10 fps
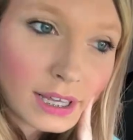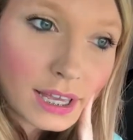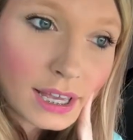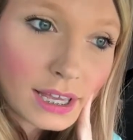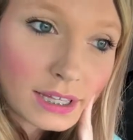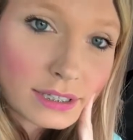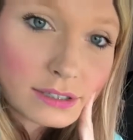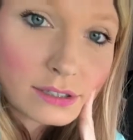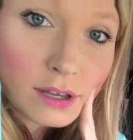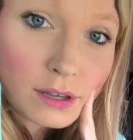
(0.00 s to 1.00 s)
and
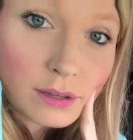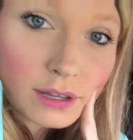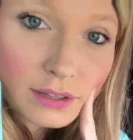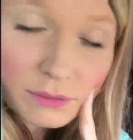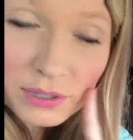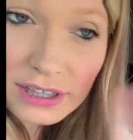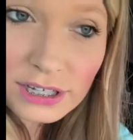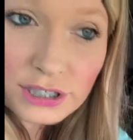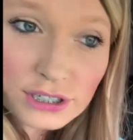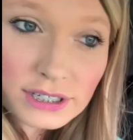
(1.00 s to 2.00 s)
some. Uh, we
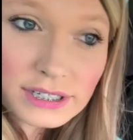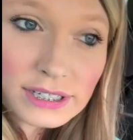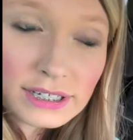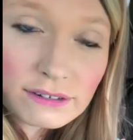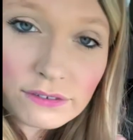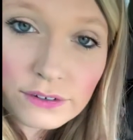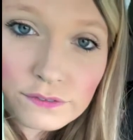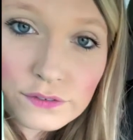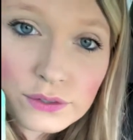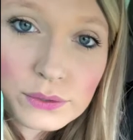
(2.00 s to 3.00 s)
think she needs a different
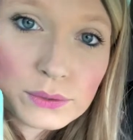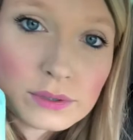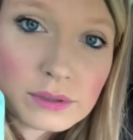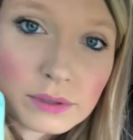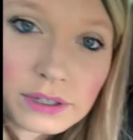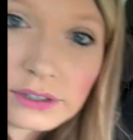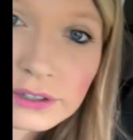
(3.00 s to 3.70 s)
food, so we're gonna